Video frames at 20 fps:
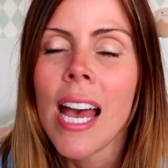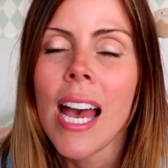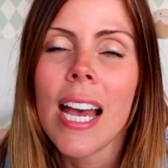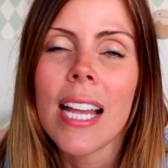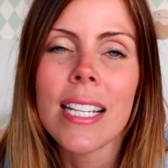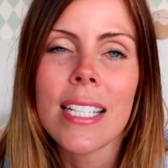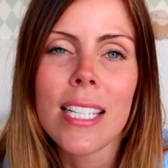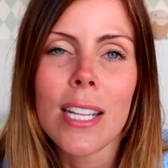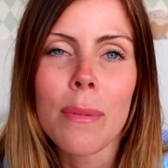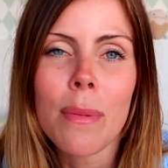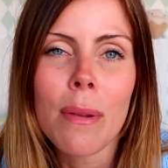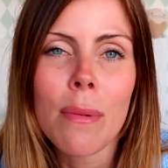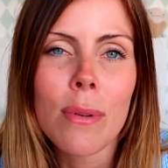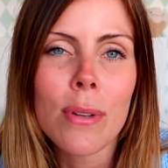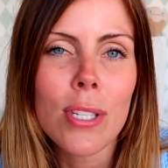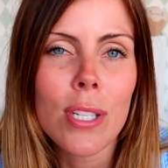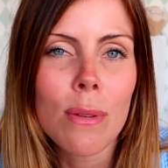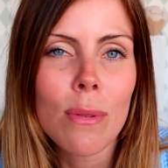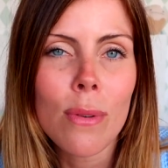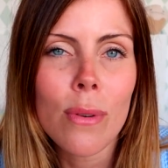And so we will
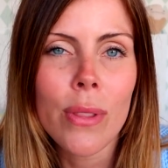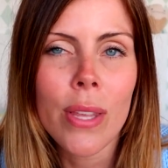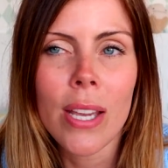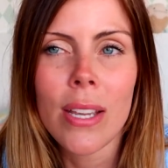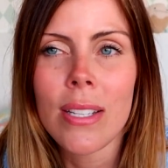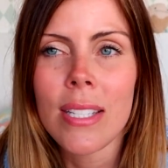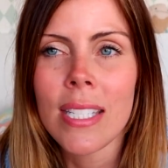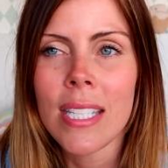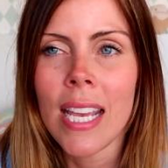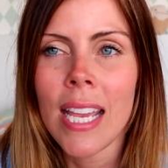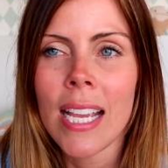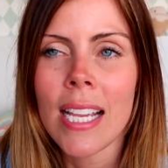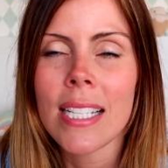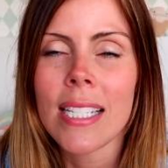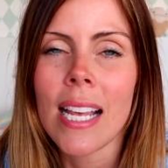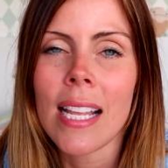do all those things,